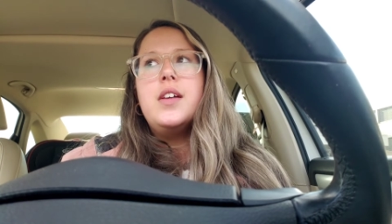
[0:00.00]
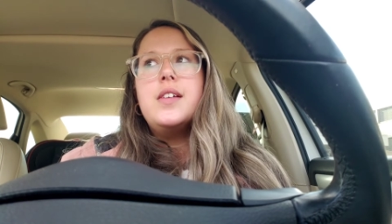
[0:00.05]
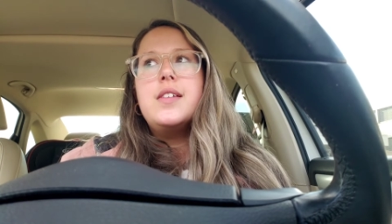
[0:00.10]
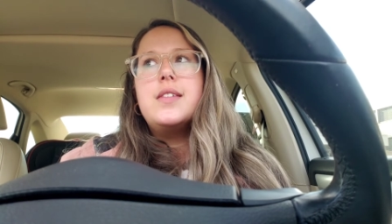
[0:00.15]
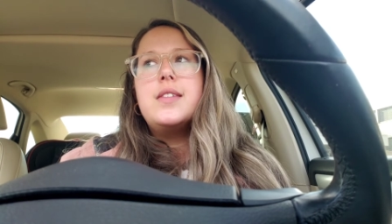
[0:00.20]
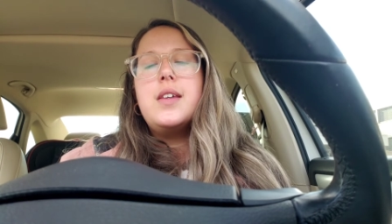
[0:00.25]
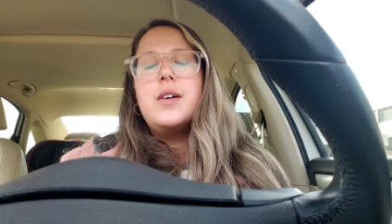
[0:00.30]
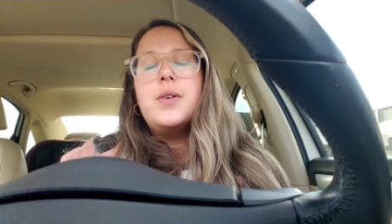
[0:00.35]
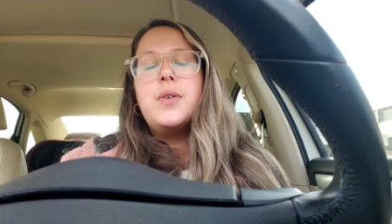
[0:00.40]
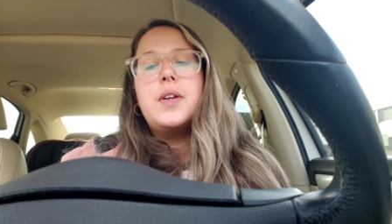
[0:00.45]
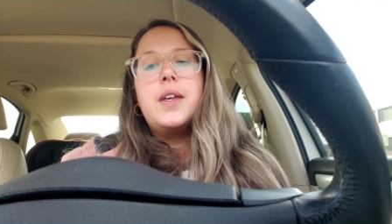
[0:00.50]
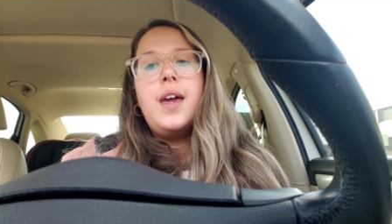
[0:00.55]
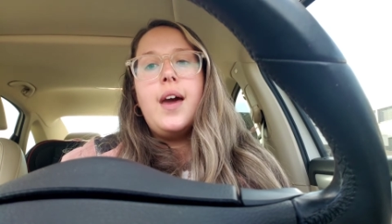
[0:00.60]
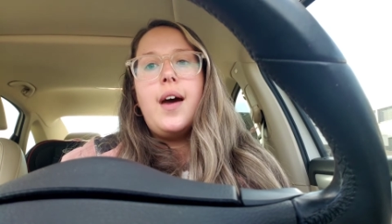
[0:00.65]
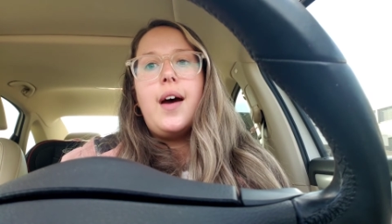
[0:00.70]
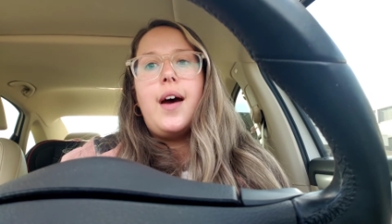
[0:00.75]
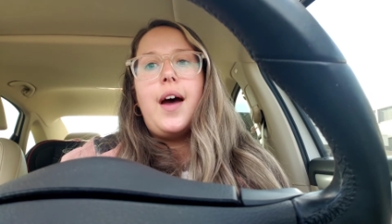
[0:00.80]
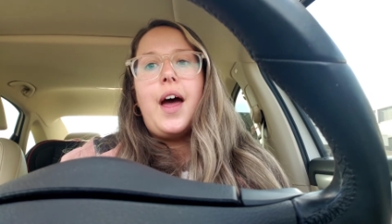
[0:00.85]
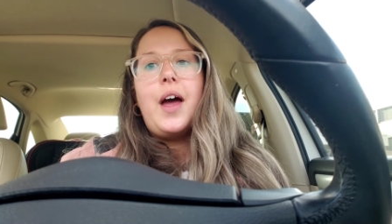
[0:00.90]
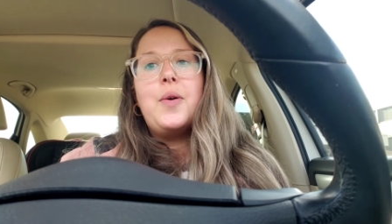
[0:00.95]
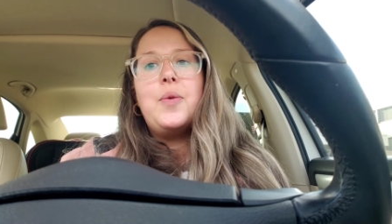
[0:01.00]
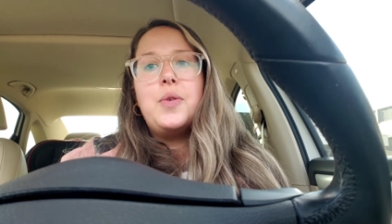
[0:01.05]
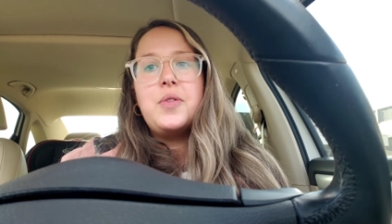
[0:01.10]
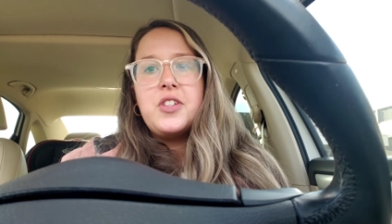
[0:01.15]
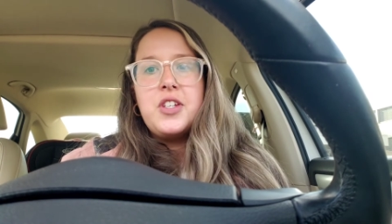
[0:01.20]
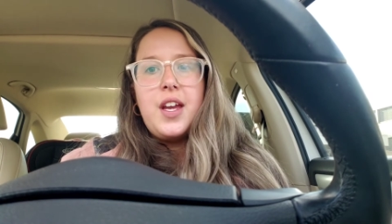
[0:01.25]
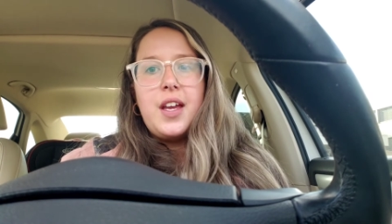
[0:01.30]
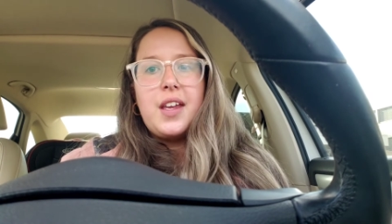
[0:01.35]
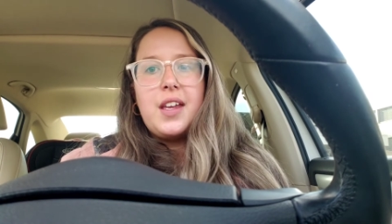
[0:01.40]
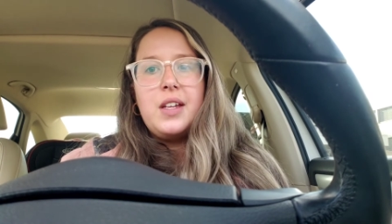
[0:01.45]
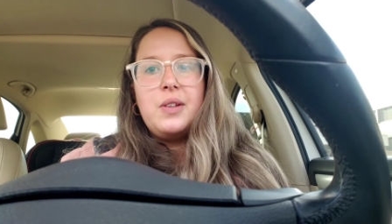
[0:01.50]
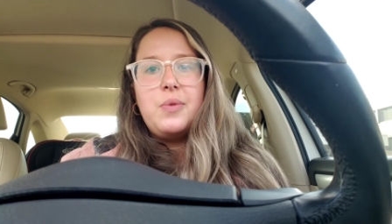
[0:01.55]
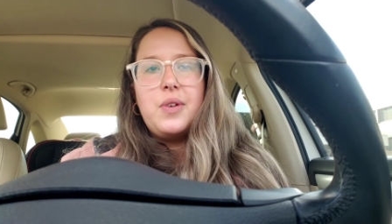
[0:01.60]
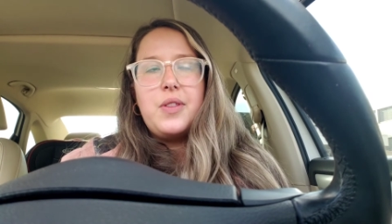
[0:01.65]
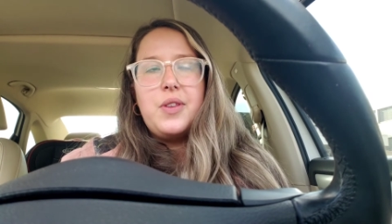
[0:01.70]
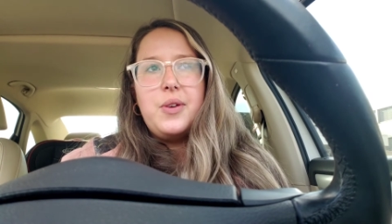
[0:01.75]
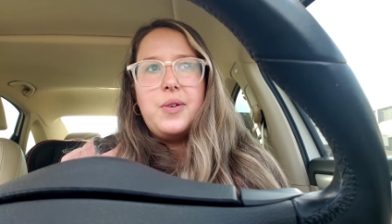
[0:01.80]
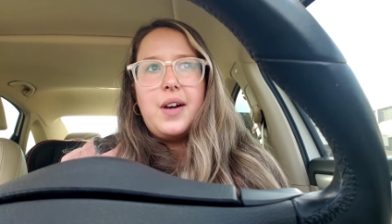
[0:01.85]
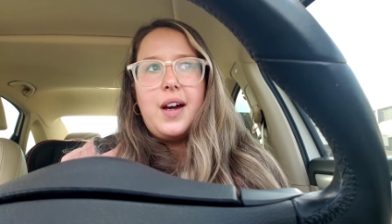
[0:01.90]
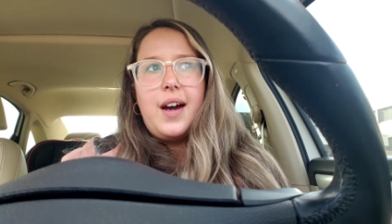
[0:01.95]
So yeah, I will check in
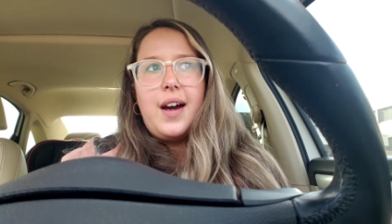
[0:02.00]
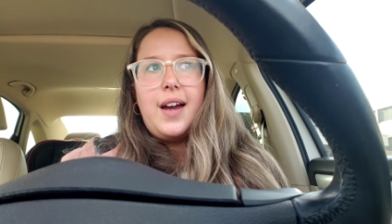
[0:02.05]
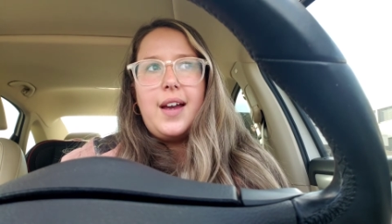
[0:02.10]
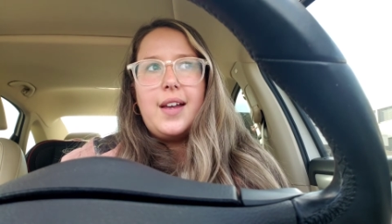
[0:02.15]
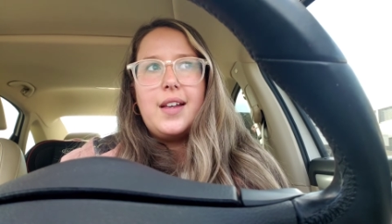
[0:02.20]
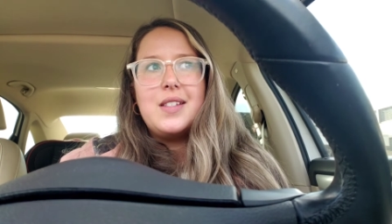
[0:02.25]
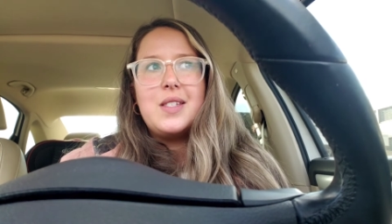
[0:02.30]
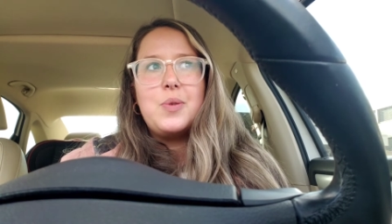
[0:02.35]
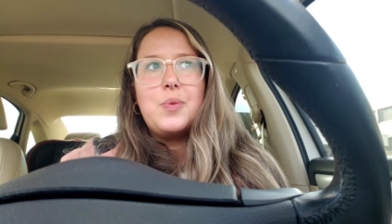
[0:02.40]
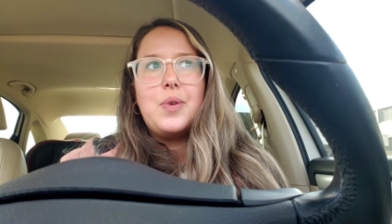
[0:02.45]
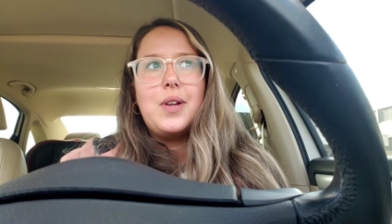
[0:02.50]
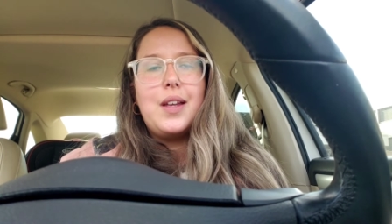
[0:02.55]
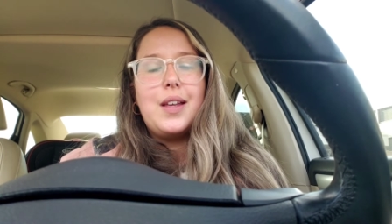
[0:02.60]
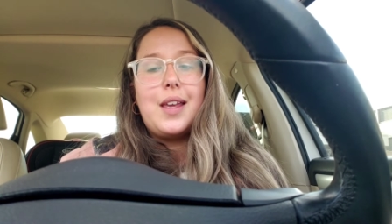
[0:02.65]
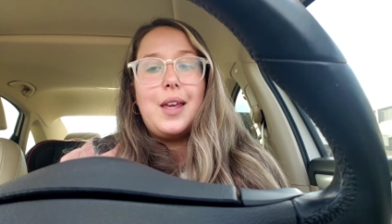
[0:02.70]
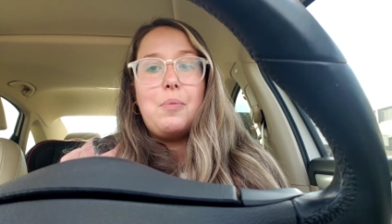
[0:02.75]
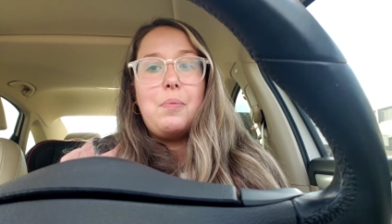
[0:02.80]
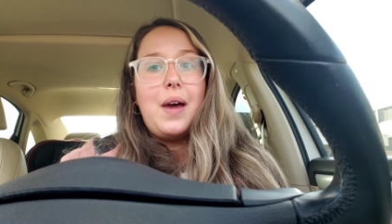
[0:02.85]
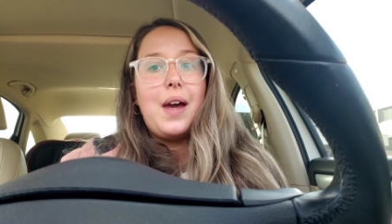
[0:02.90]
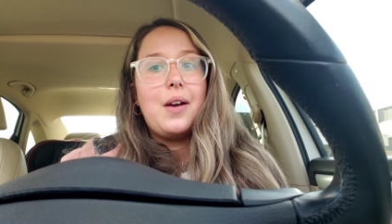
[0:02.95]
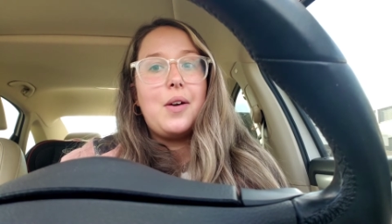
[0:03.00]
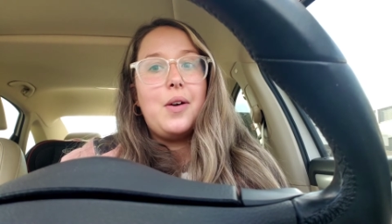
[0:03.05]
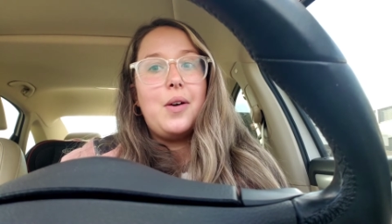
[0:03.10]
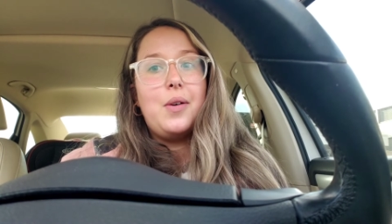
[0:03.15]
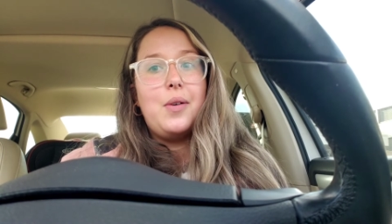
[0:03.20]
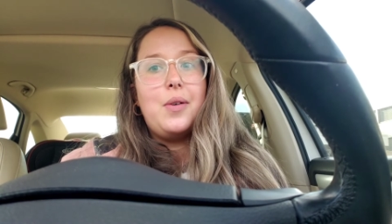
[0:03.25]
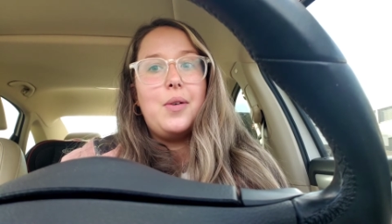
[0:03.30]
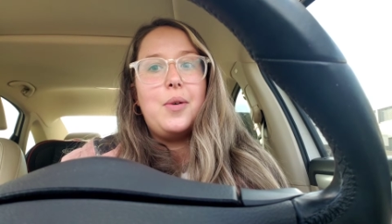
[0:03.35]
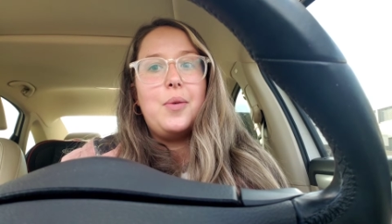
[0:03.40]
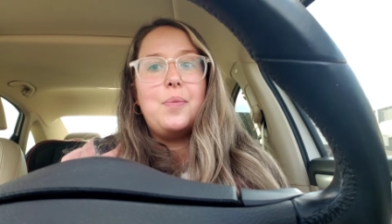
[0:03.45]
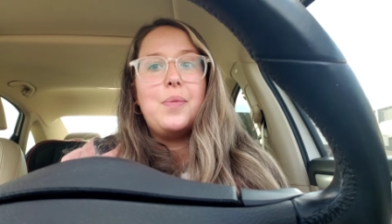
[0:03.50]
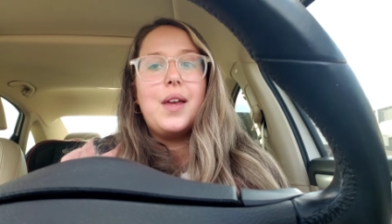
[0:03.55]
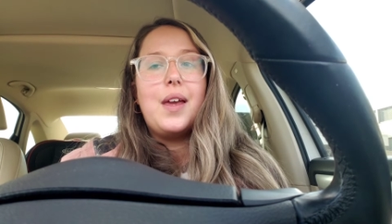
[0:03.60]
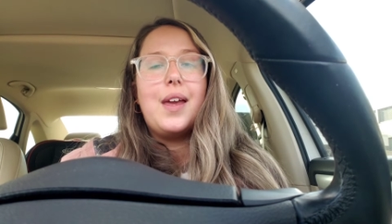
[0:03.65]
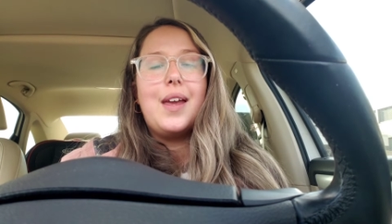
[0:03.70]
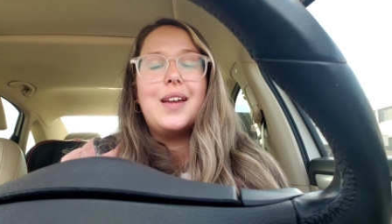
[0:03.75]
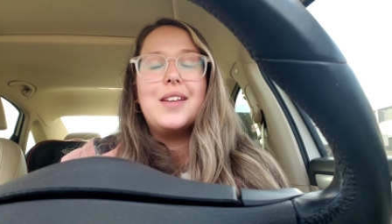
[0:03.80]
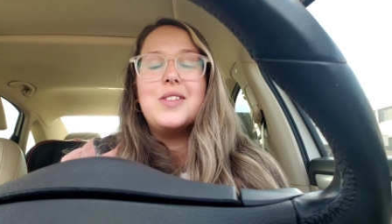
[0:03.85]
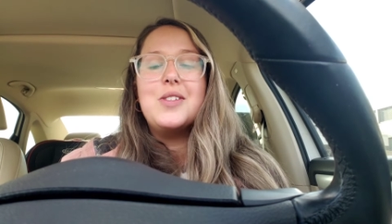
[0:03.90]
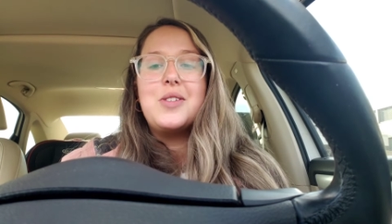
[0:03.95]
with you guys when I get back home
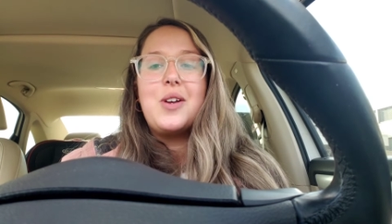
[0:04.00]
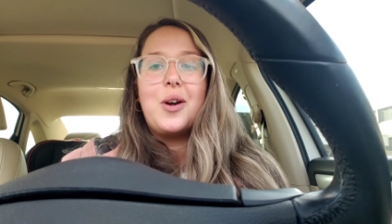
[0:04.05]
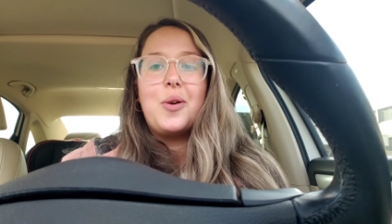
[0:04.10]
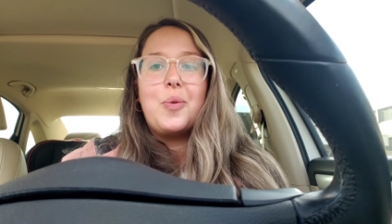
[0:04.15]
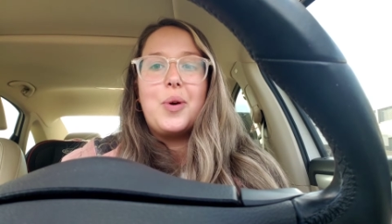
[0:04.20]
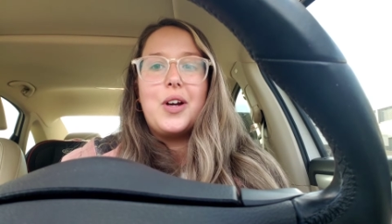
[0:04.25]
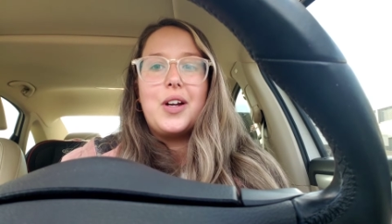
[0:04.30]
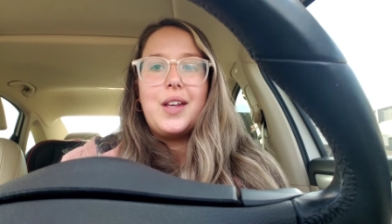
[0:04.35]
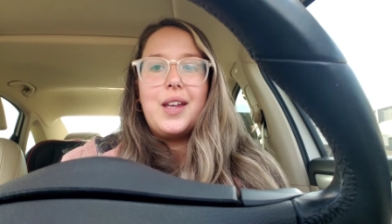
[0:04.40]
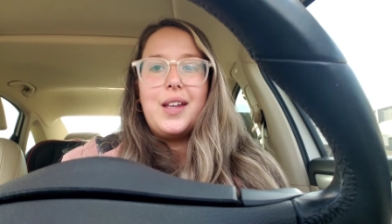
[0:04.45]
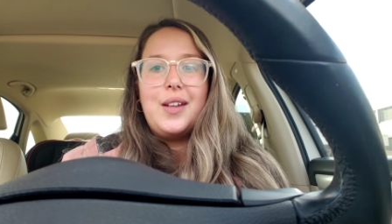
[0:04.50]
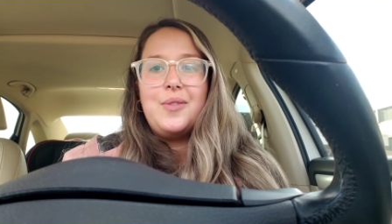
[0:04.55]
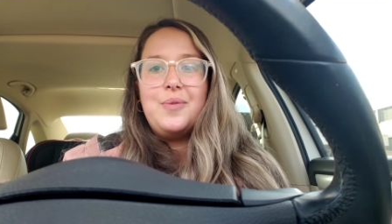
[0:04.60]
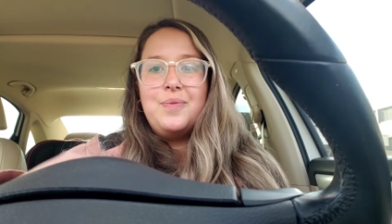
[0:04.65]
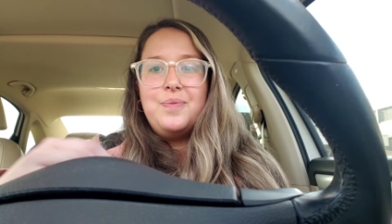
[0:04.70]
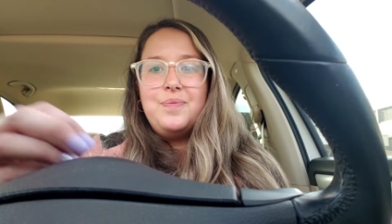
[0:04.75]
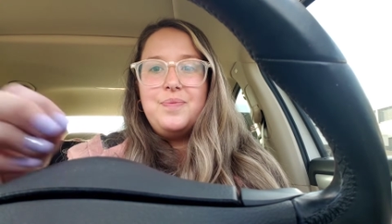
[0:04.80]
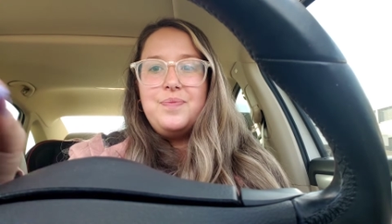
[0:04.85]
and start working.